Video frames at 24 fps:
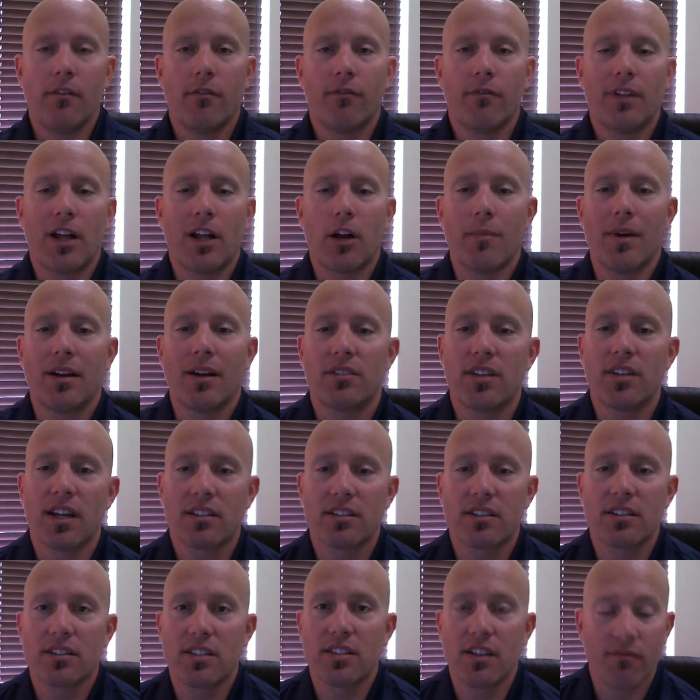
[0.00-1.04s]
Flower Mound,
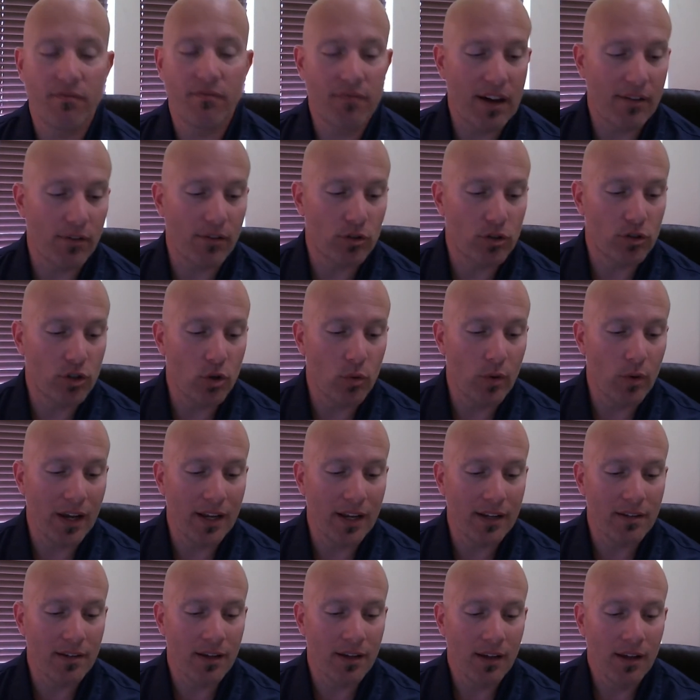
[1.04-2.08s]
Texas
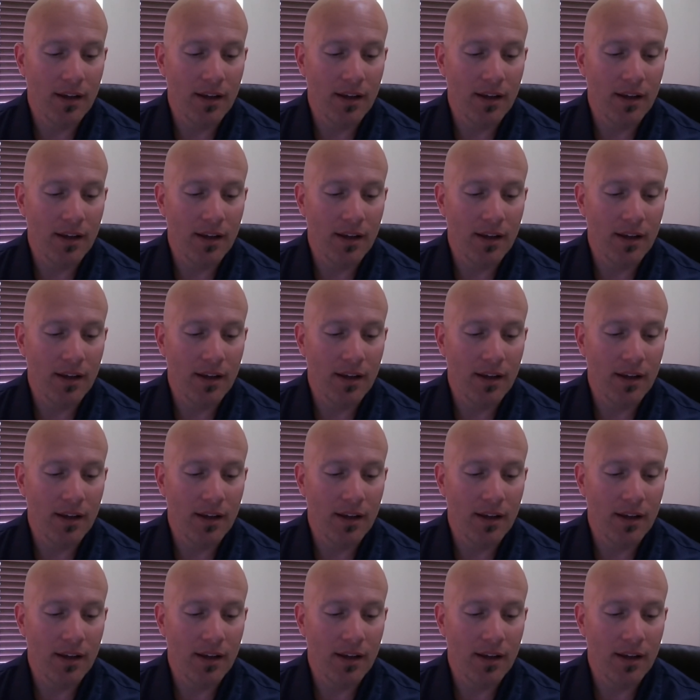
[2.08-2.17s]
75028.